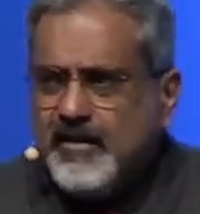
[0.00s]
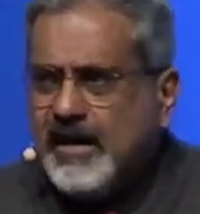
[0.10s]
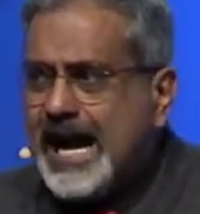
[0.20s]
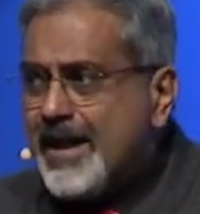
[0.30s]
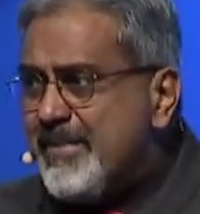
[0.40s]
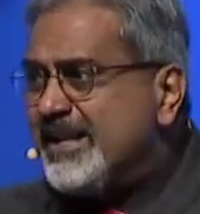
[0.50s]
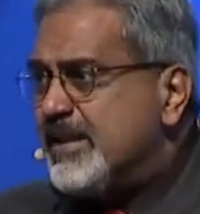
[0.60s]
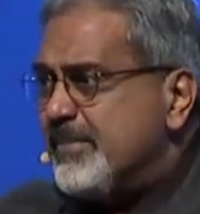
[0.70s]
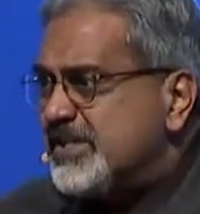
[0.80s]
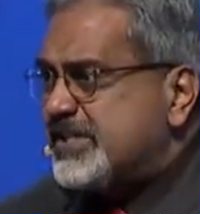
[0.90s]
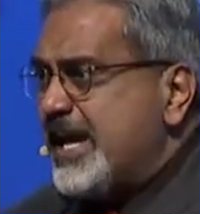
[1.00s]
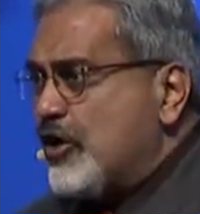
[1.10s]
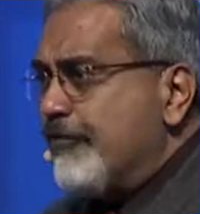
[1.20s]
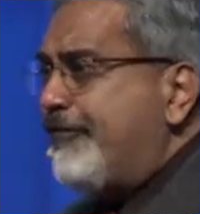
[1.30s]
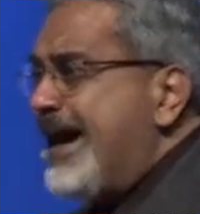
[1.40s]
I made the mistake
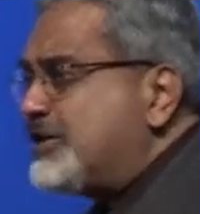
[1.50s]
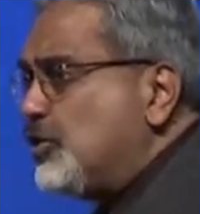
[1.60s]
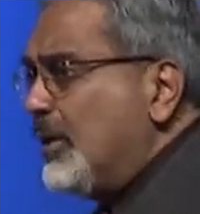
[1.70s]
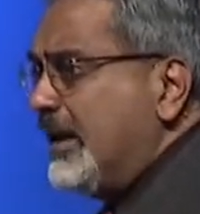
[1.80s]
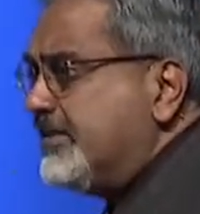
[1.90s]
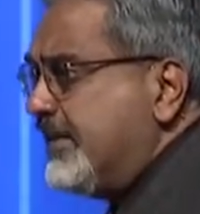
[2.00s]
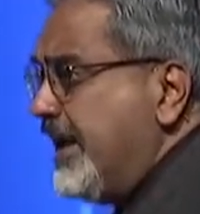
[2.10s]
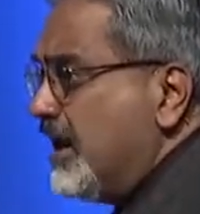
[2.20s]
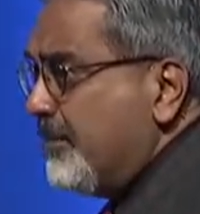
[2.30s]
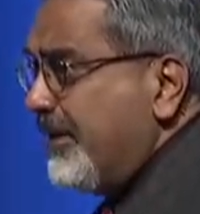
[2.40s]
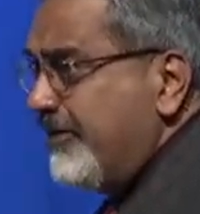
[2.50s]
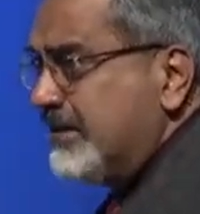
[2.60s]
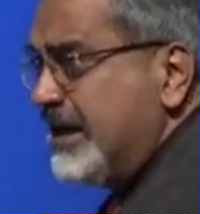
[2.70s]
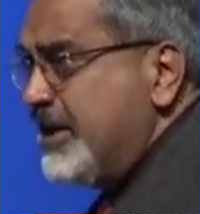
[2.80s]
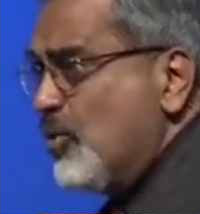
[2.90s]
of factually saying,
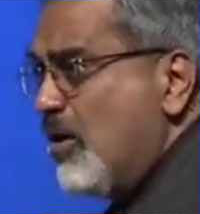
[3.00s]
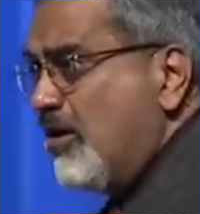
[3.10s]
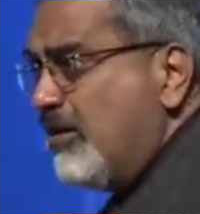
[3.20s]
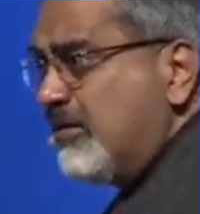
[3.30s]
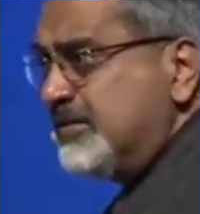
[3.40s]
apparently you are.